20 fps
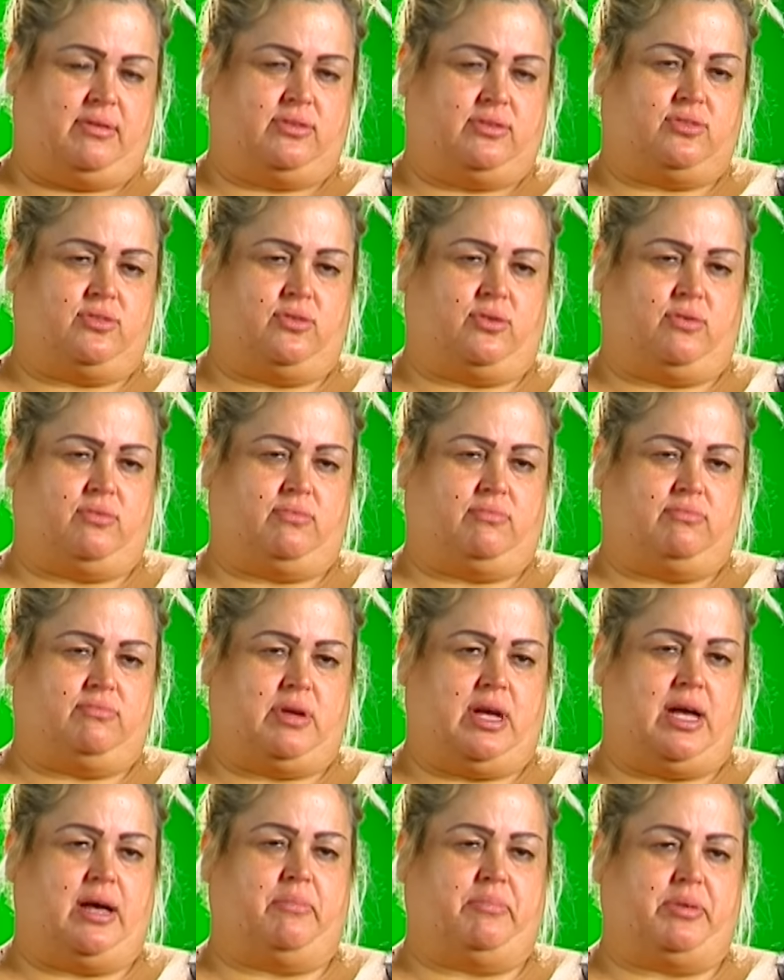So
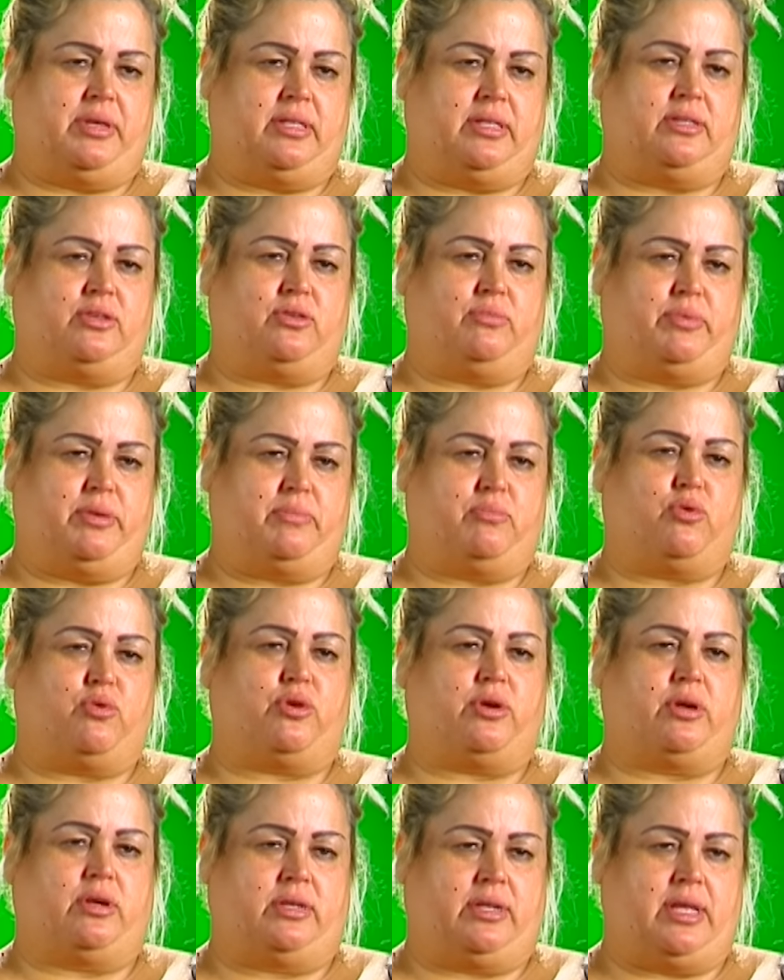I'll be a little bit
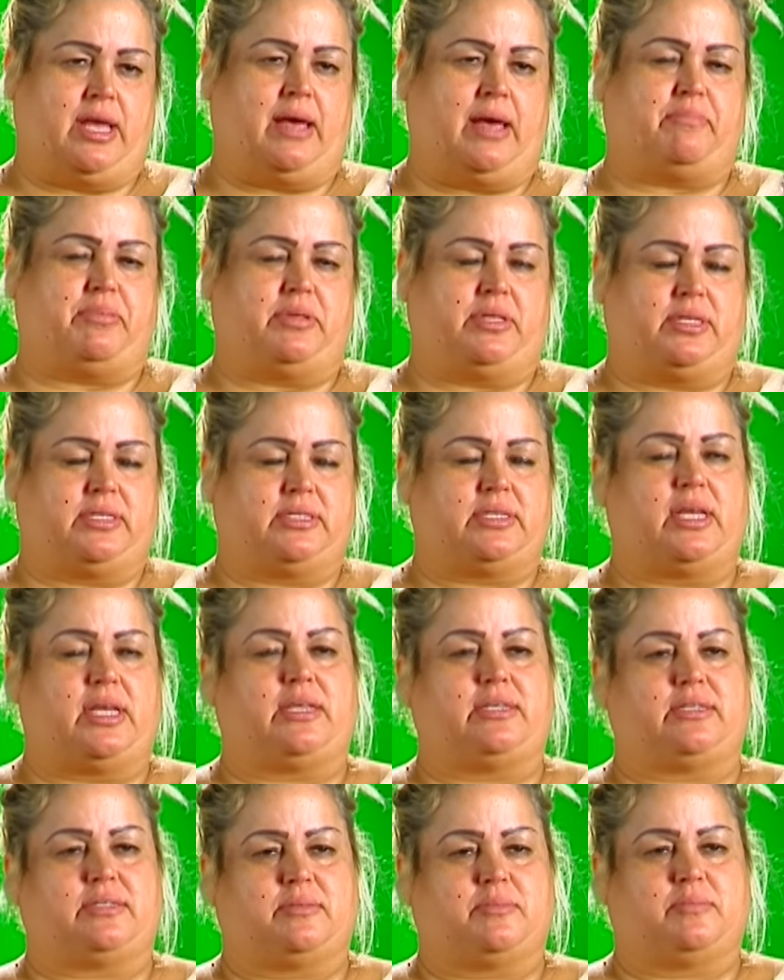more unhappy these
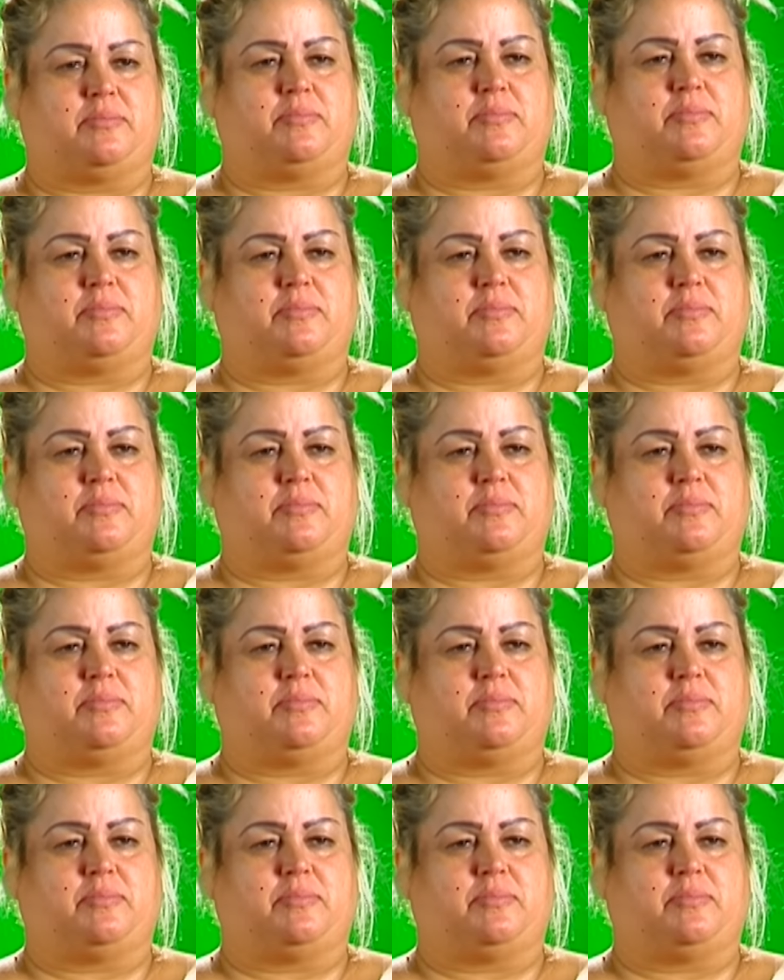days.